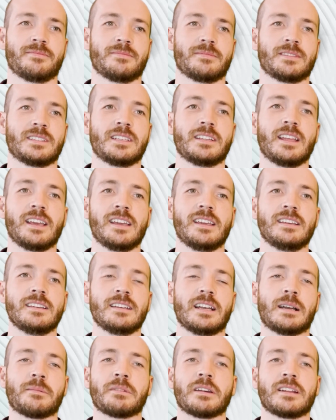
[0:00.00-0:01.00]
Today,
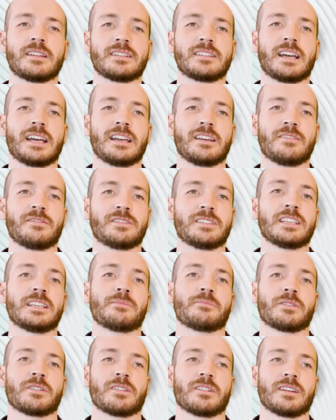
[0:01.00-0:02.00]
I'm going to dive
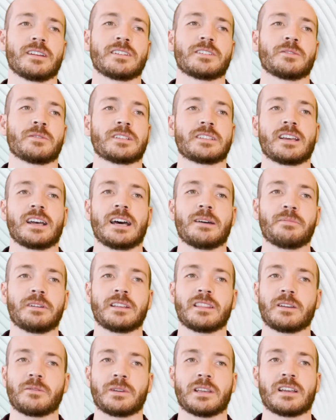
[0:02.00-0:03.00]
deeper into a topic
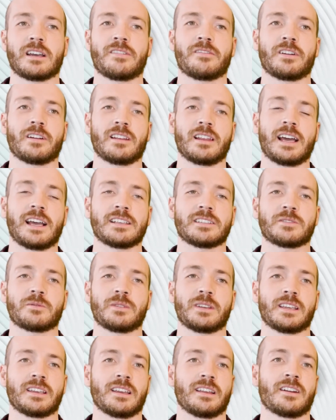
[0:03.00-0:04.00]
that we covered last
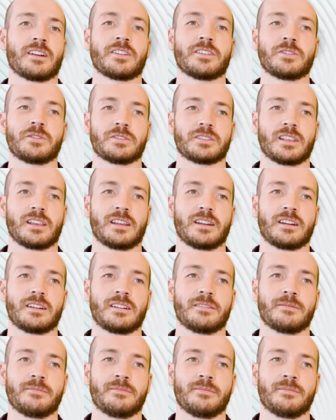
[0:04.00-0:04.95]
week in our newsletter.